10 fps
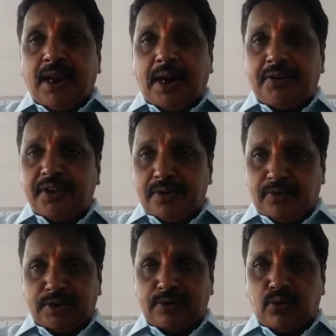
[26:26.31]
and then
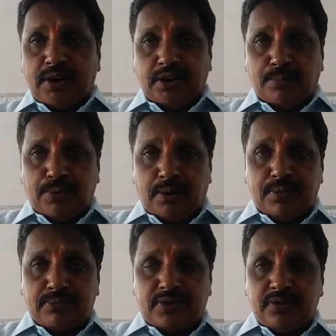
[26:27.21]
after what are the
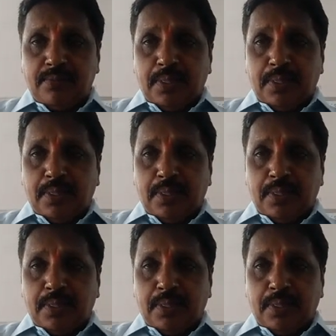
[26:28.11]
problems